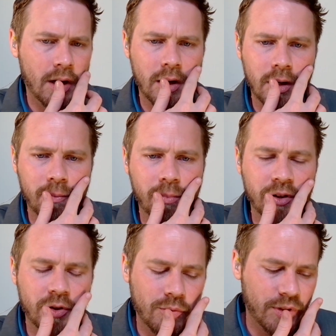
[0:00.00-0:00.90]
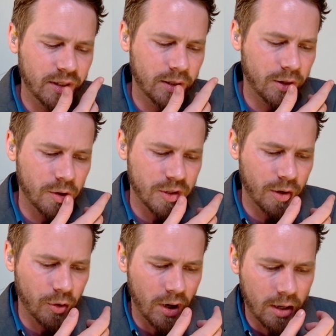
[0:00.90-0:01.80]
But do you think that there's
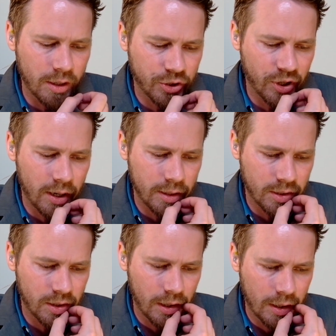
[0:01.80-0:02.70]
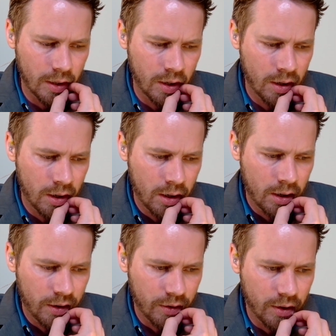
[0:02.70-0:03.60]
ever any chance that
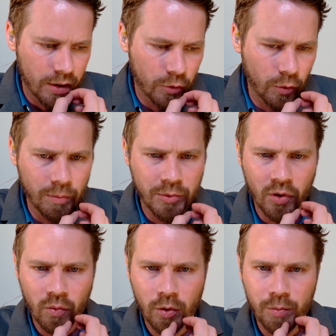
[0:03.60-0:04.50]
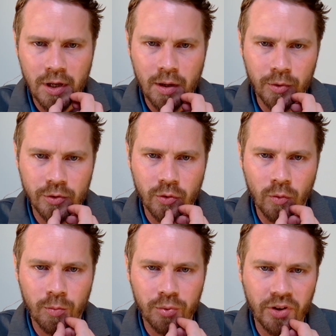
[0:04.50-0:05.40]
crypto will be able to
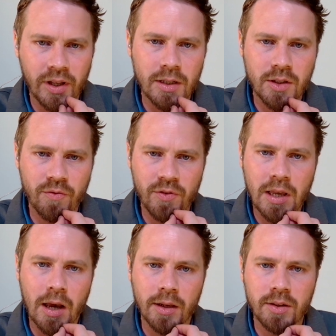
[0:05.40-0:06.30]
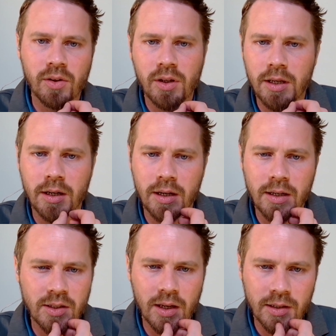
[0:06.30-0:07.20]
replace fiat in any
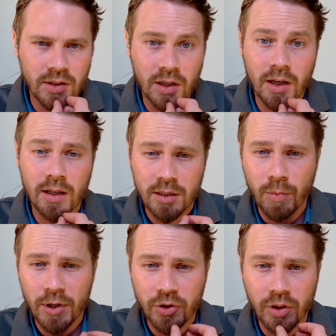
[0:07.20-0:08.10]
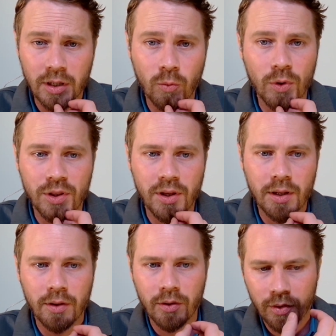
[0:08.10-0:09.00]
sense, and especially
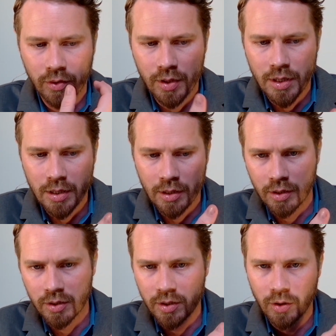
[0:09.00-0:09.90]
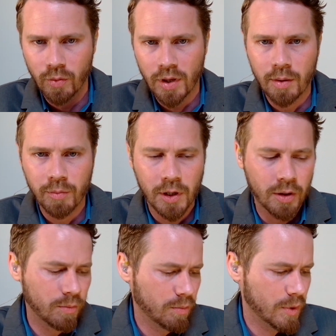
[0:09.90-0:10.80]
within the casino
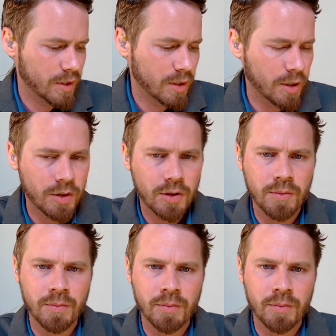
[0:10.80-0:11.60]
gaming business,